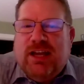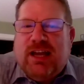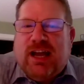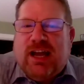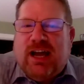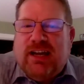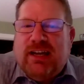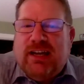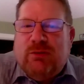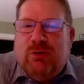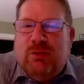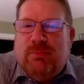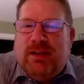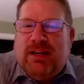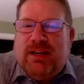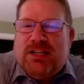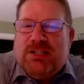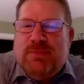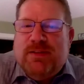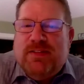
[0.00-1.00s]
Connie Whitman
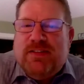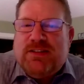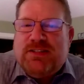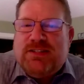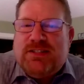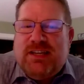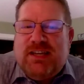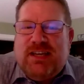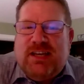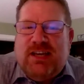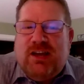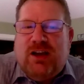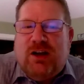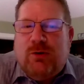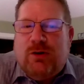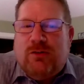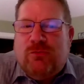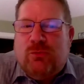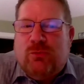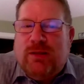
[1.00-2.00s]
has been the
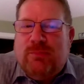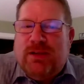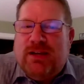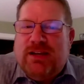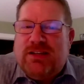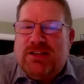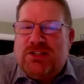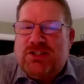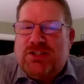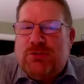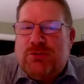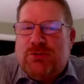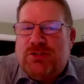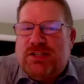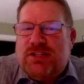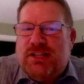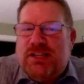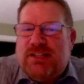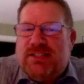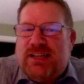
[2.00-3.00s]
CEO of Whitman &
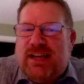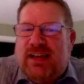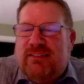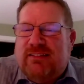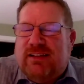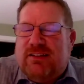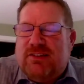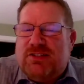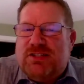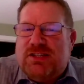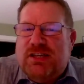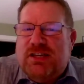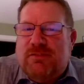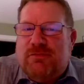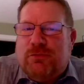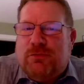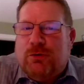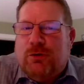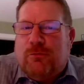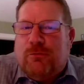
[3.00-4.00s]
Associates, LLC
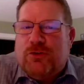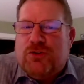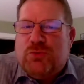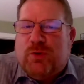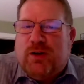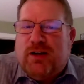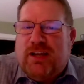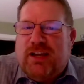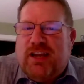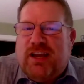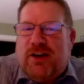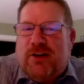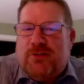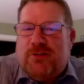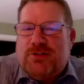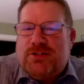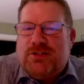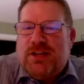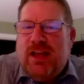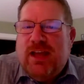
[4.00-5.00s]
for over 20
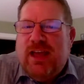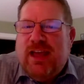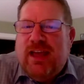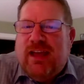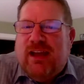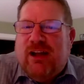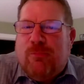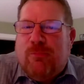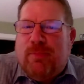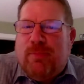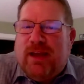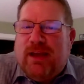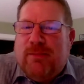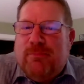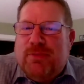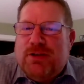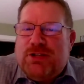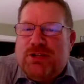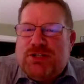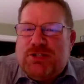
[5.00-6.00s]
years, helping
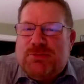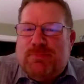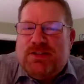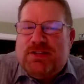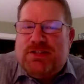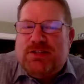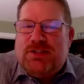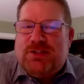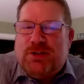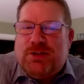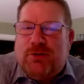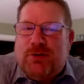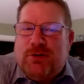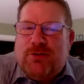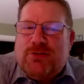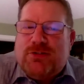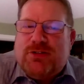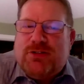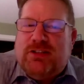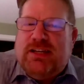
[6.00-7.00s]
ambitious business
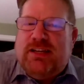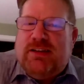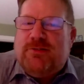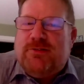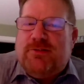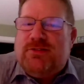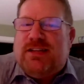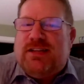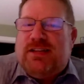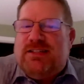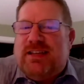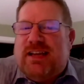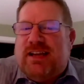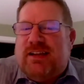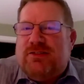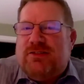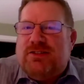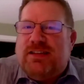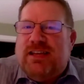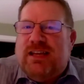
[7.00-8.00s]
owners, leaders, and
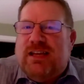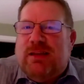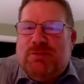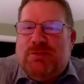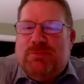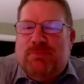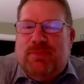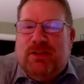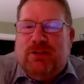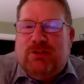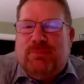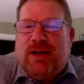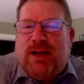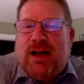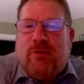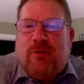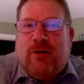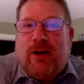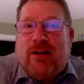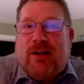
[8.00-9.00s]
sales teams build
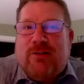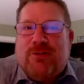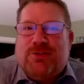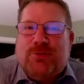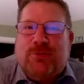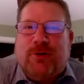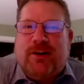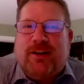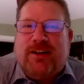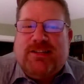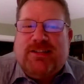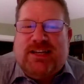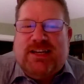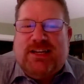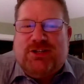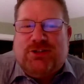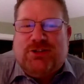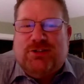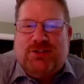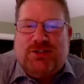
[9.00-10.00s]
powerhouse
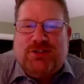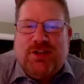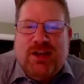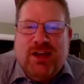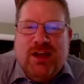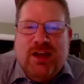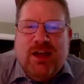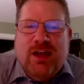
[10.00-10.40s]
organizations.